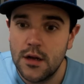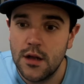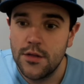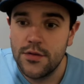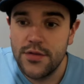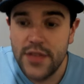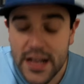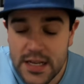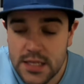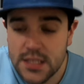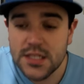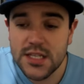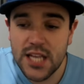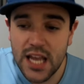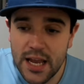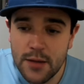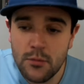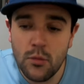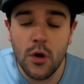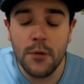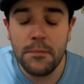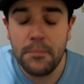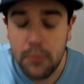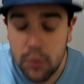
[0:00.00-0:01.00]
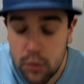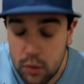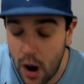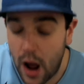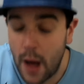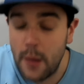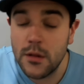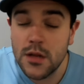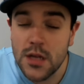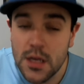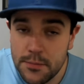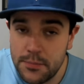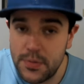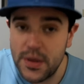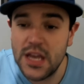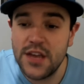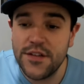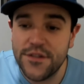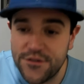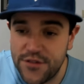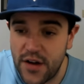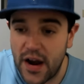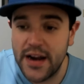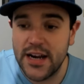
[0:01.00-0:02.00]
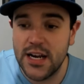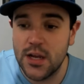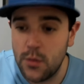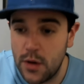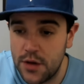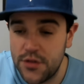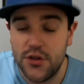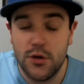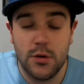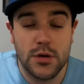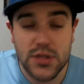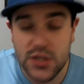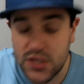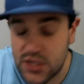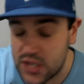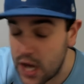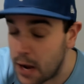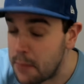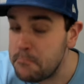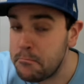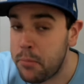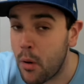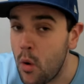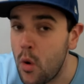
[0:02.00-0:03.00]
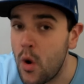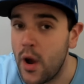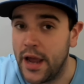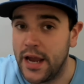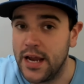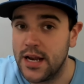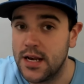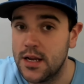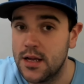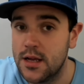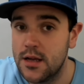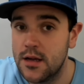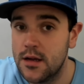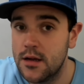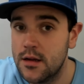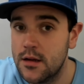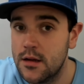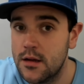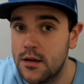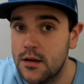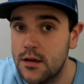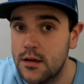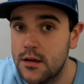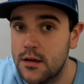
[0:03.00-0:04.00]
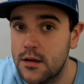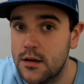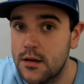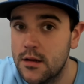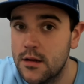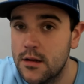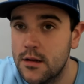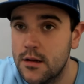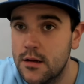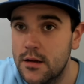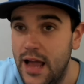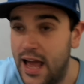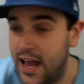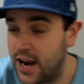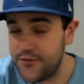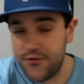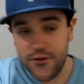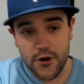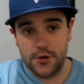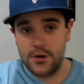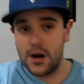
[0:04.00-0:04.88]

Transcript: this team will probably be fighting with you at some point and if they're